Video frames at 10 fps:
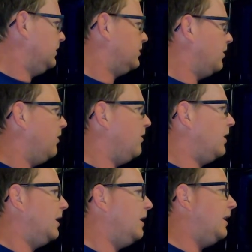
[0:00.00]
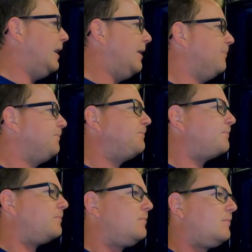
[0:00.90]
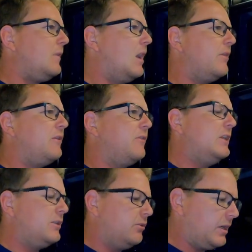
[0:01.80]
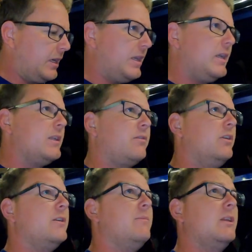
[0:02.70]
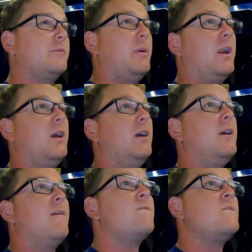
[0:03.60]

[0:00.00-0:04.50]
So I think for this you only need 30mm spanner,